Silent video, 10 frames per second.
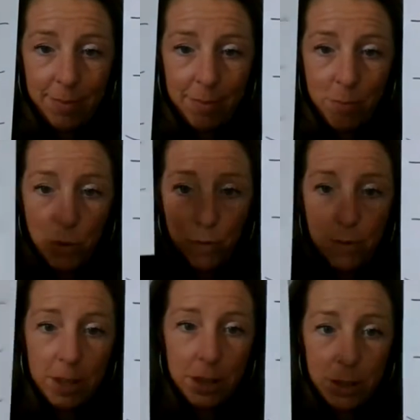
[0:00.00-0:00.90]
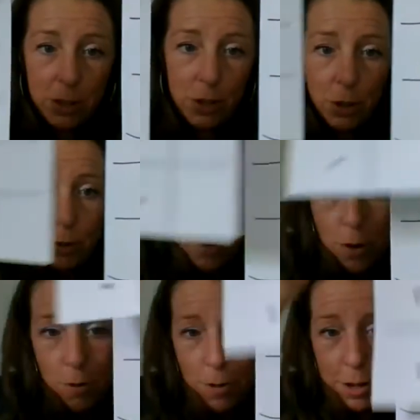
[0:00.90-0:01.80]
Move these 2
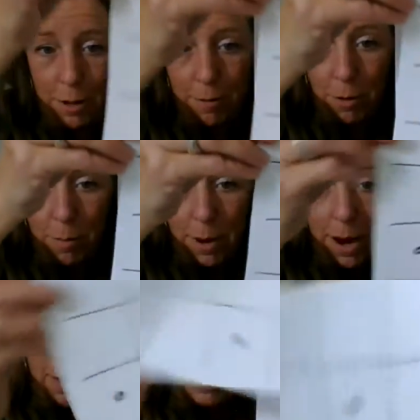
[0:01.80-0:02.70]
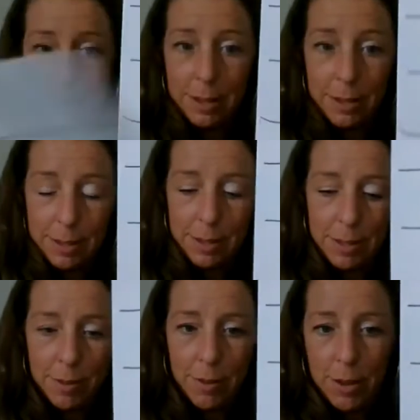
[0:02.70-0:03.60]
over to fill boxes.
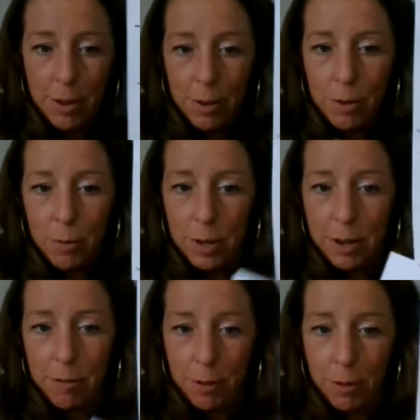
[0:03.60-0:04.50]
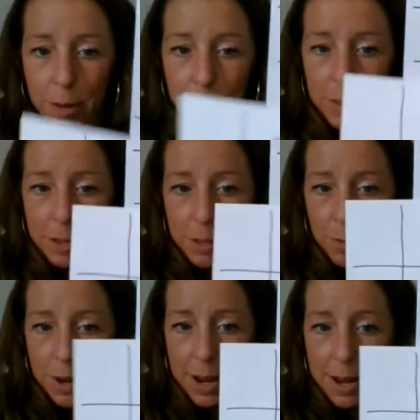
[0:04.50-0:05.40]
You could fill them this
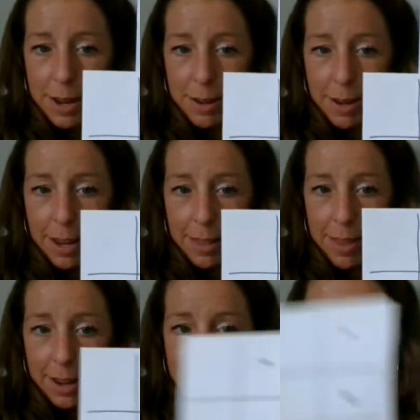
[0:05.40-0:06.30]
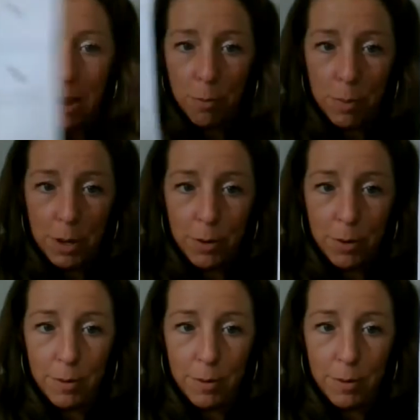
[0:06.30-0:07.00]
way, and that could help you.